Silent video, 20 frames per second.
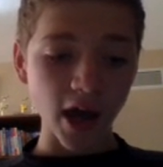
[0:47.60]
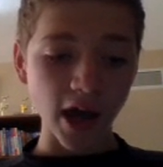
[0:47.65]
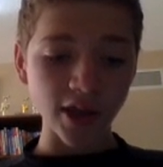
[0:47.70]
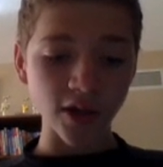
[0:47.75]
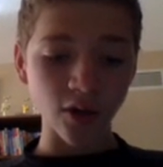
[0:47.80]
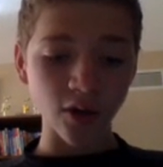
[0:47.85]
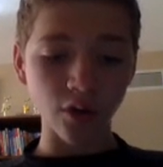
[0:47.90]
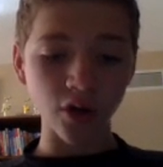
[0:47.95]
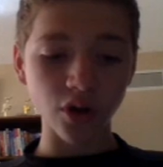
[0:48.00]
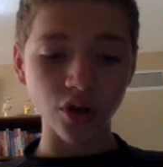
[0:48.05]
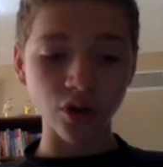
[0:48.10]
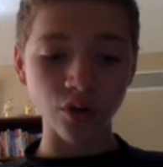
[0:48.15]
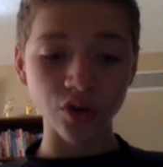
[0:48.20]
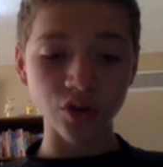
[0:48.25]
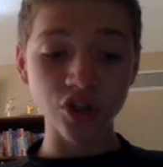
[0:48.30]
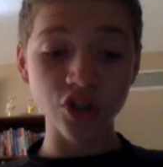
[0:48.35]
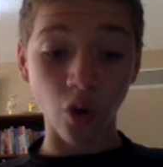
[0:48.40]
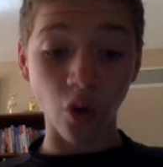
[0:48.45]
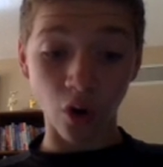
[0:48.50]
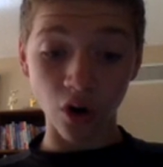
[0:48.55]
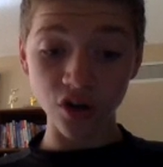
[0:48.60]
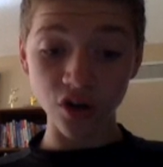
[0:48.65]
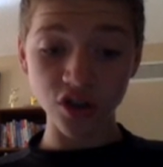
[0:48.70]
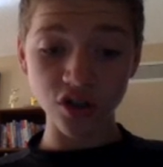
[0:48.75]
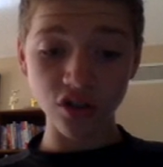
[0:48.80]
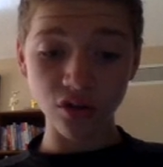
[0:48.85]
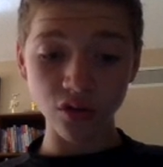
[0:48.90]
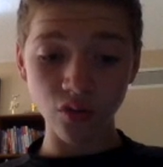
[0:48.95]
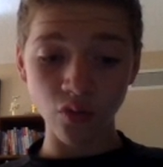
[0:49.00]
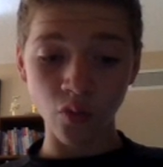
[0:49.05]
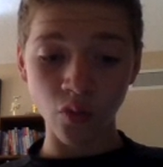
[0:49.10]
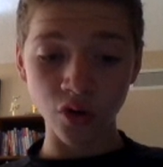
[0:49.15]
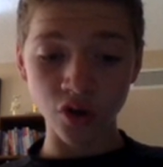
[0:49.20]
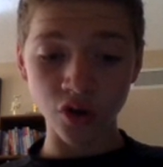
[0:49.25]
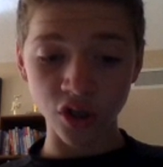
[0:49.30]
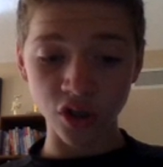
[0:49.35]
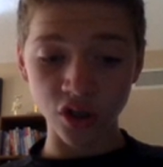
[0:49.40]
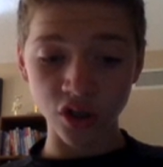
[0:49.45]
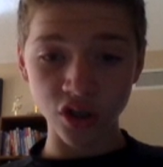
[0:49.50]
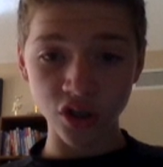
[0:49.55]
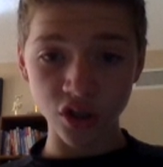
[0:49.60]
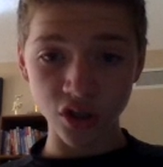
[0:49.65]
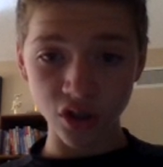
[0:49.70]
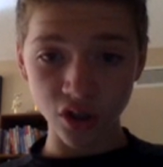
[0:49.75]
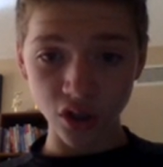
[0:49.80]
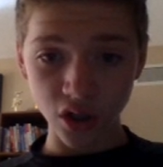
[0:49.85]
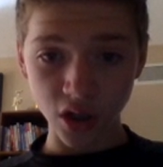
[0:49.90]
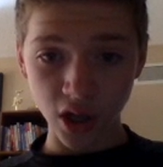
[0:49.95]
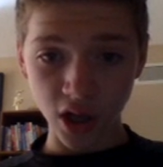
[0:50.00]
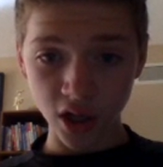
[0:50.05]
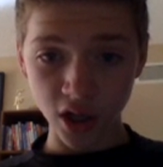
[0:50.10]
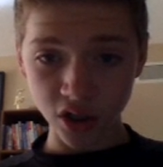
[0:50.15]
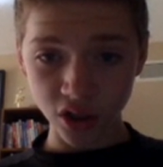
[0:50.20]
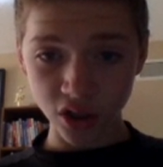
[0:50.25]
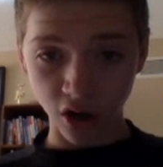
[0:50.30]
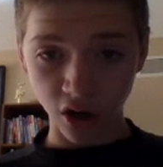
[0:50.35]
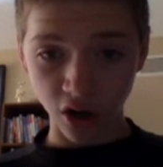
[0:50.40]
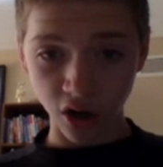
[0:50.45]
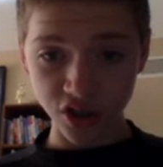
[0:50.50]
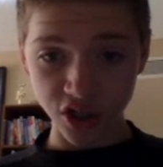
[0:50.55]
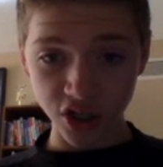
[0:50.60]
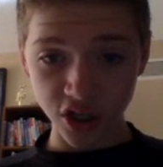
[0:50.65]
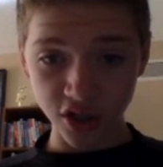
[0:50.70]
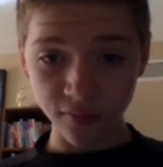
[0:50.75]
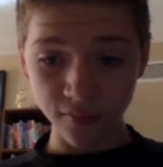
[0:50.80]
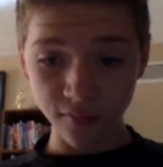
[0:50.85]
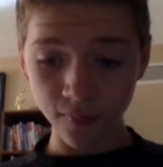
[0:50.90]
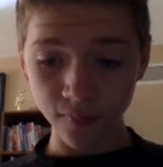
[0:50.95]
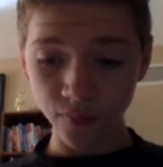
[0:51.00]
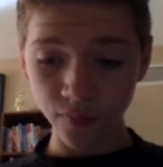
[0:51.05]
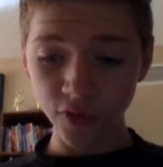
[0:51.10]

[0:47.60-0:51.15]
And then we're going to do source, which is SRC.